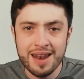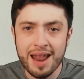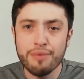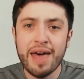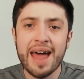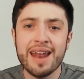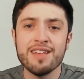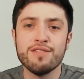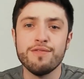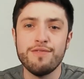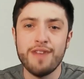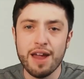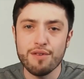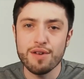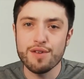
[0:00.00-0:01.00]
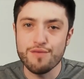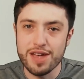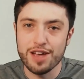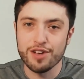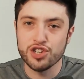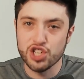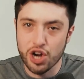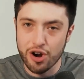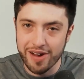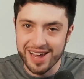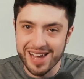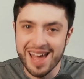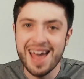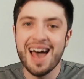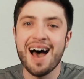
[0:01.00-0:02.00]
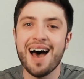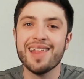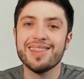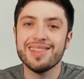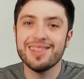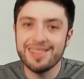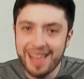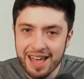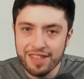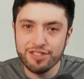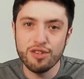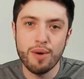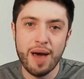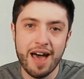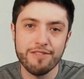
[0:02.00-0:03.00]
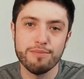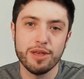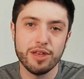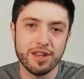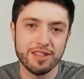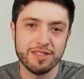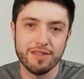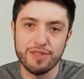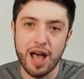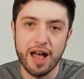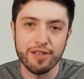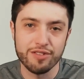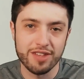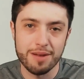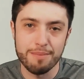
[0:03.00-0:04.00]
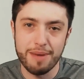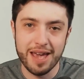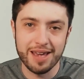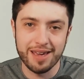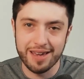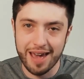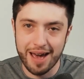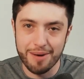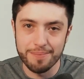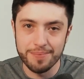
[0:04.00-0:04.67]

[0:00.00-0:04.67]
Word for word: Now that is very reassuring, unless you have millions of dollars in a bank account.